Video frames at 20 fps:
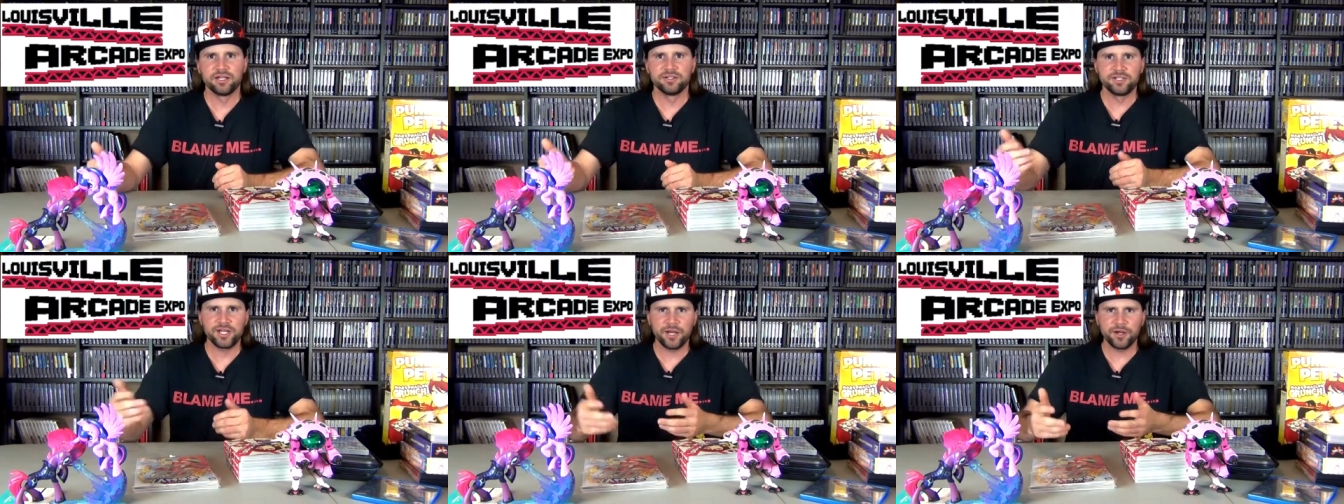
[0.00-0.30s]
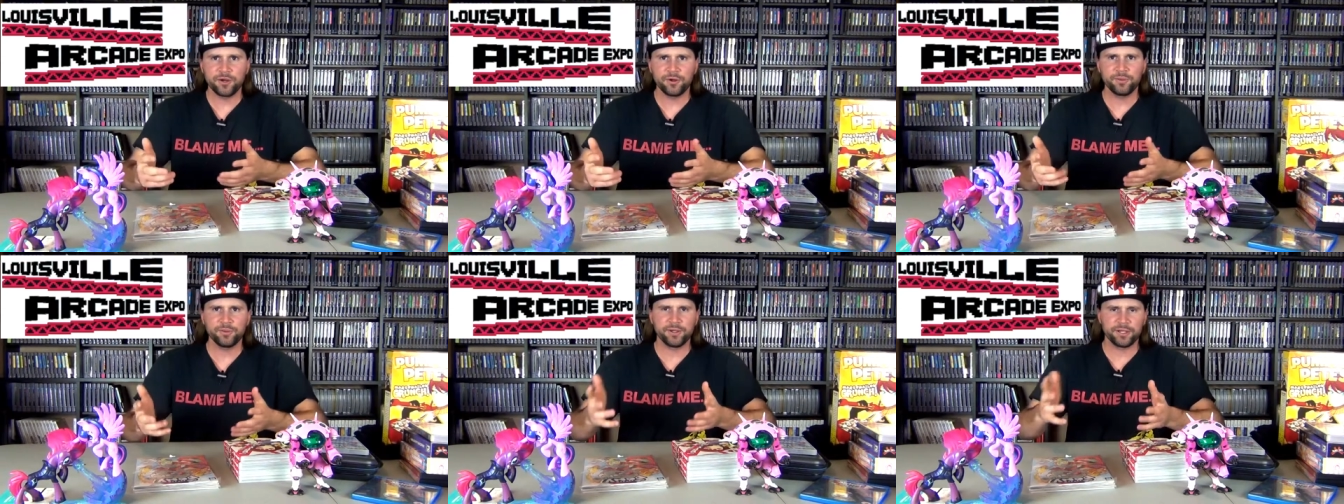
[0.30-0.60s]

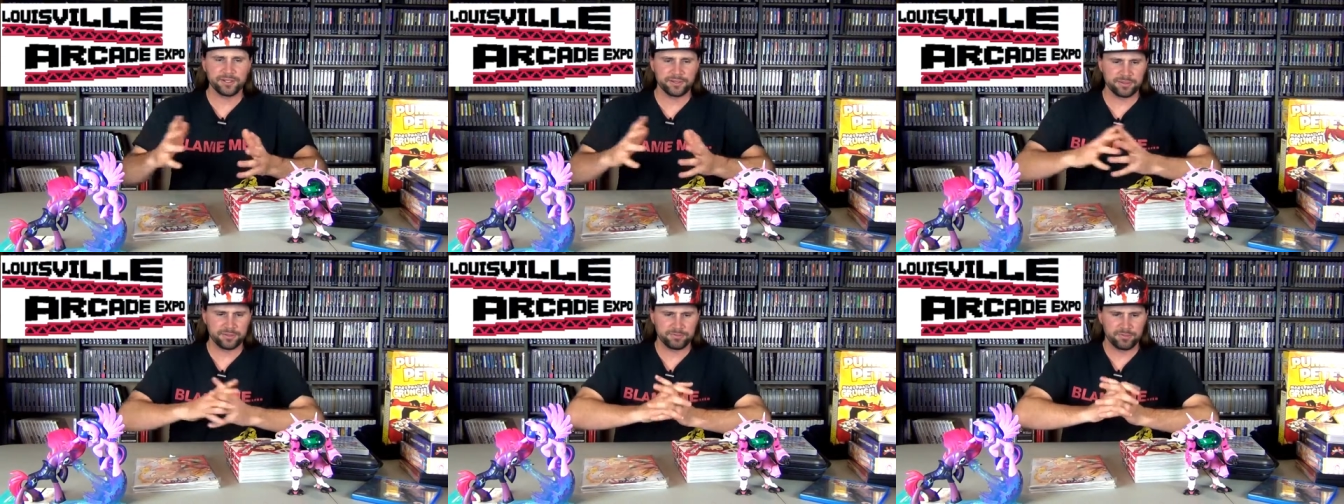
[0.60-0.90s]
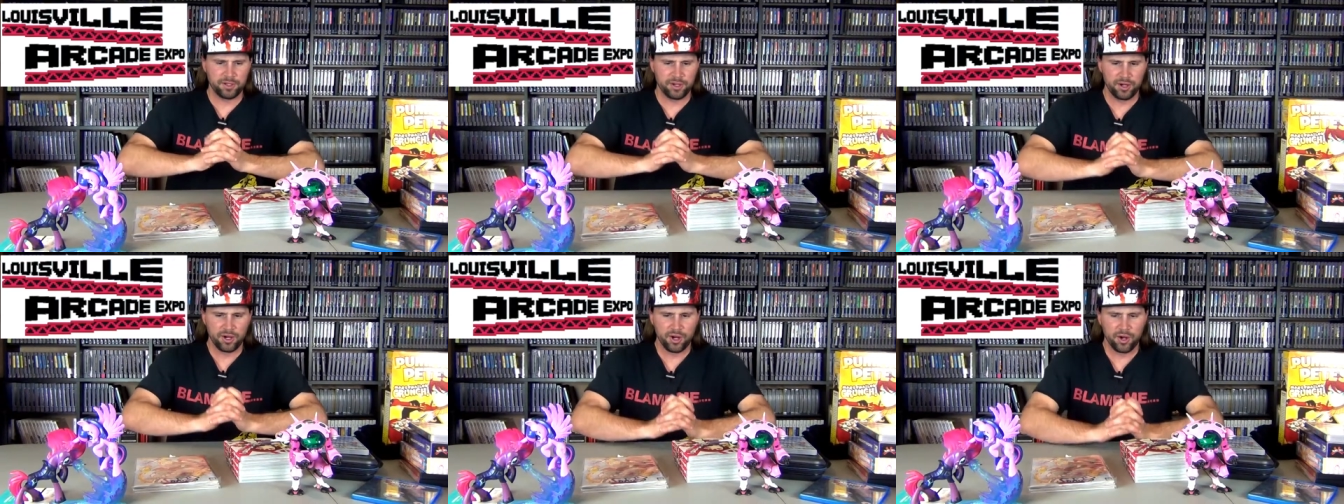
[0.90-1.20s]

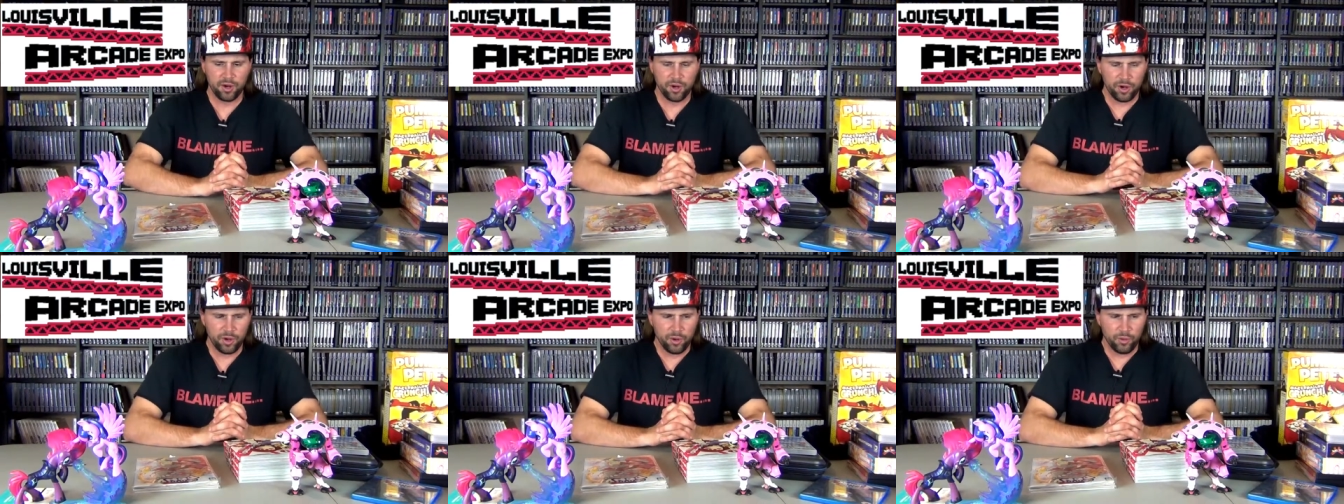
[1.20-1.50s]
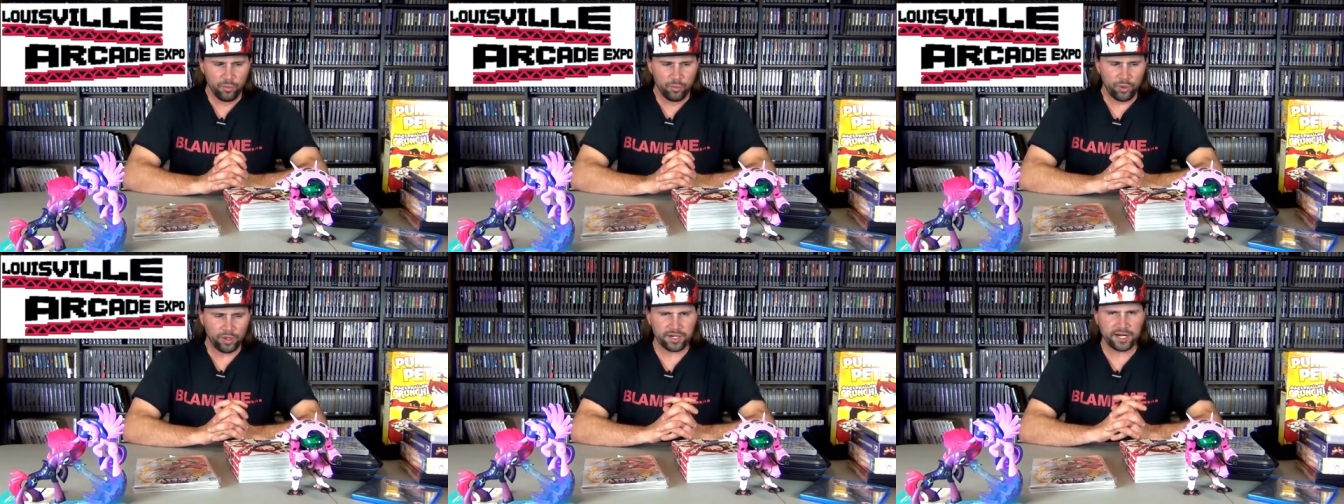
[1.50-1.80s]
No,
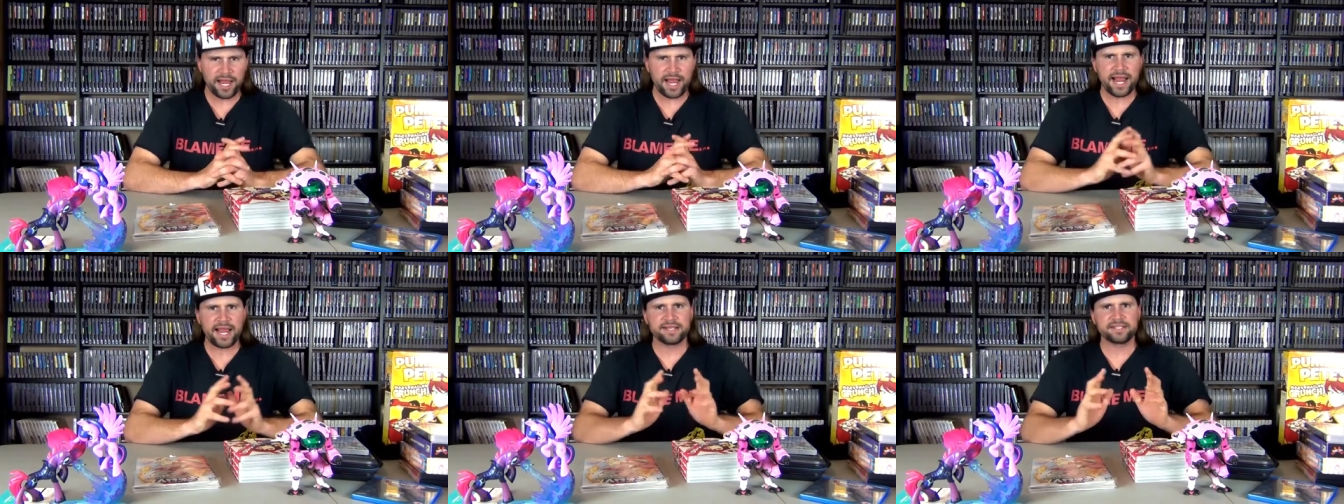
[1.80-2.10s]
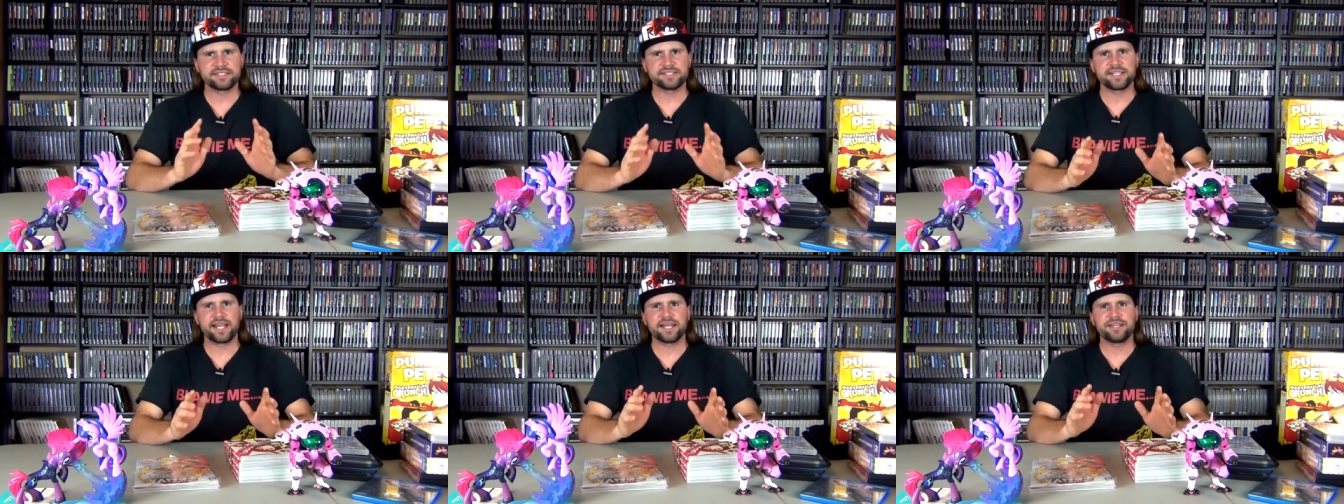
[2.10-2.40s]
what I
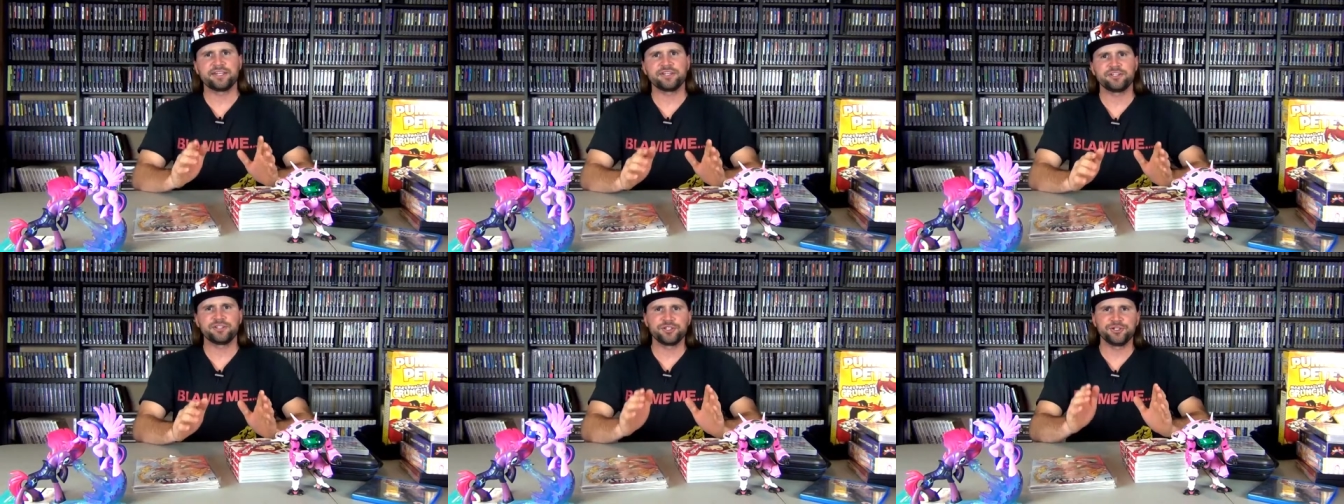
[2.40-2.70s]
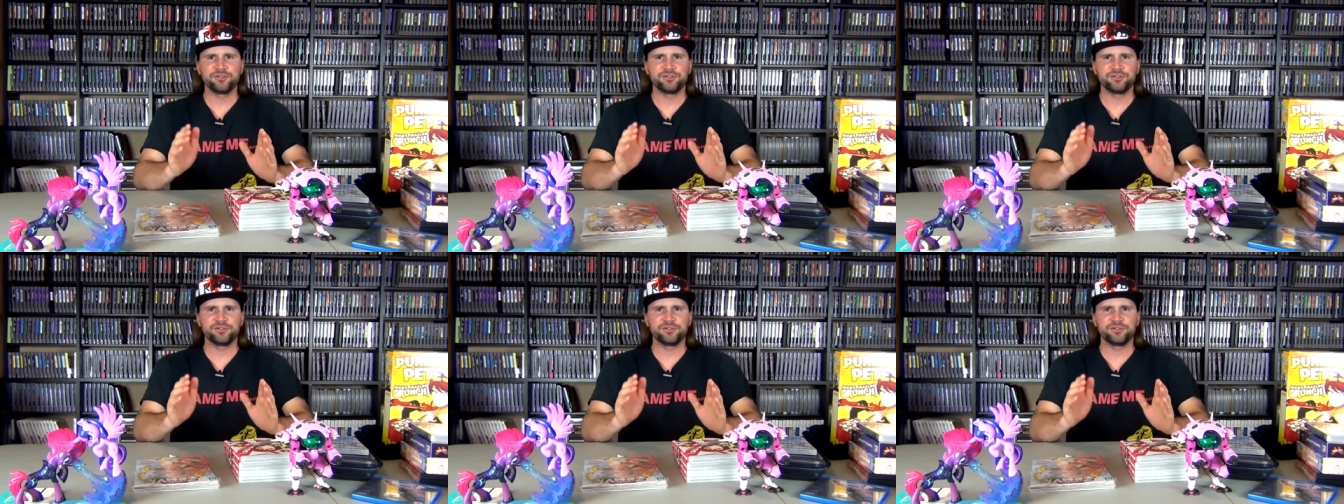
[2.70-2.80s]
decided to